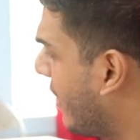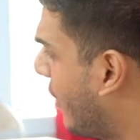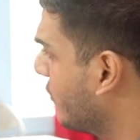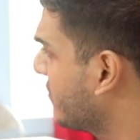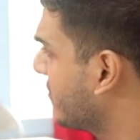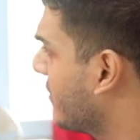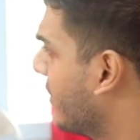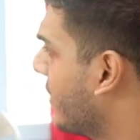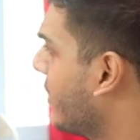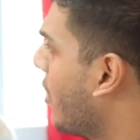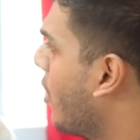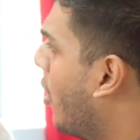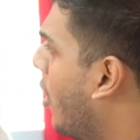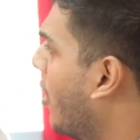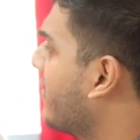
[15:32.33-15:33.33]
counseling
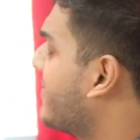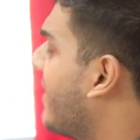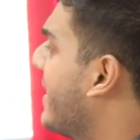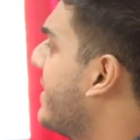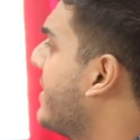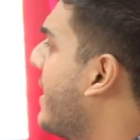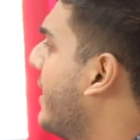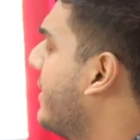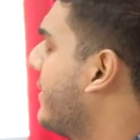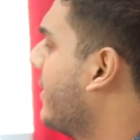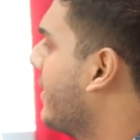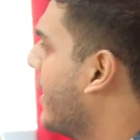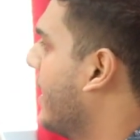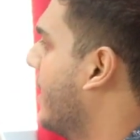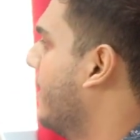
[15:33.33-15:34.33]
or
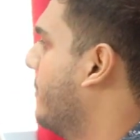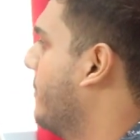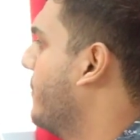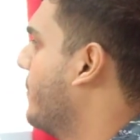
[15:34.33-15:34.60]
psychiatric help?